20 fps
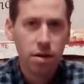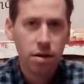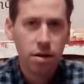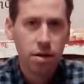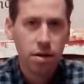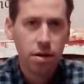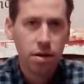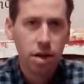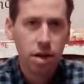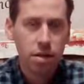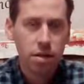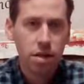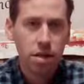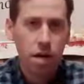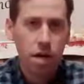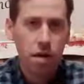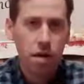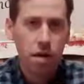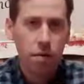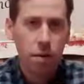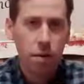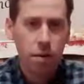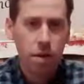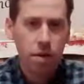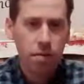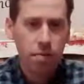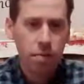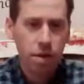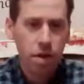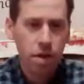Saudi Arabia.
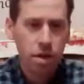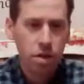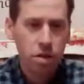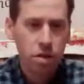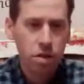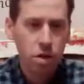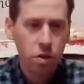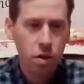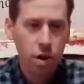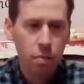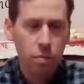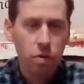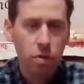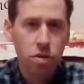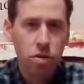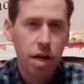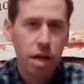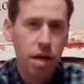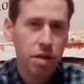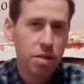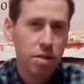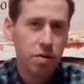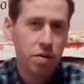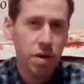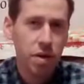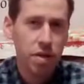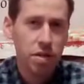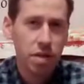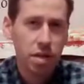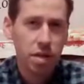So on both sides of the Red
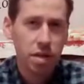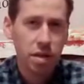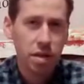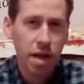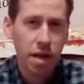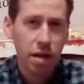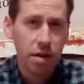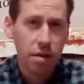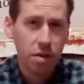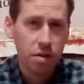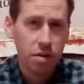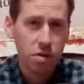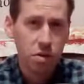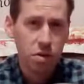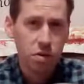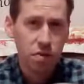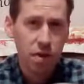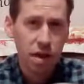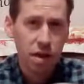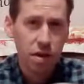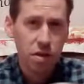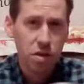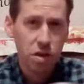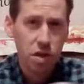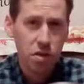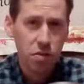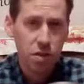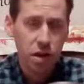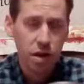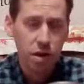Sea in that sort of general
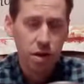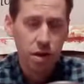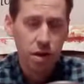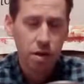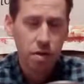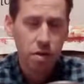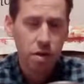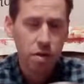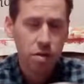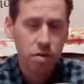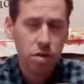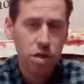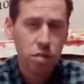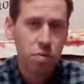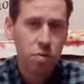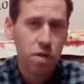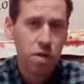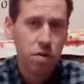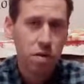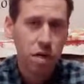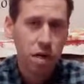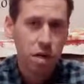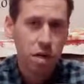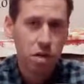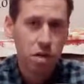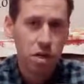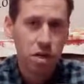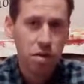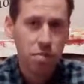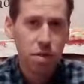area, just below
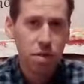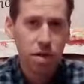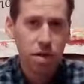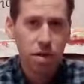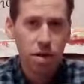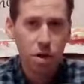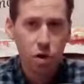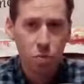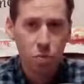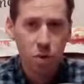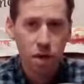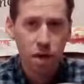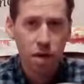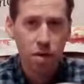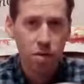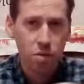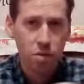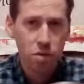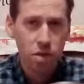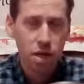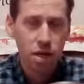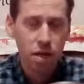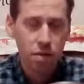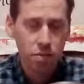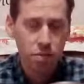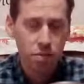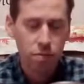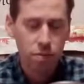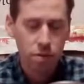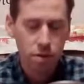Egypt, Ethiopia, those kind of
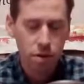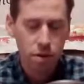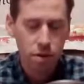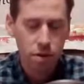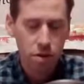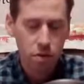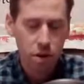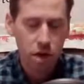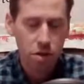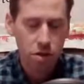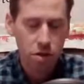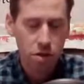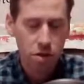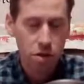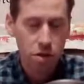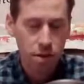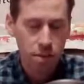locations.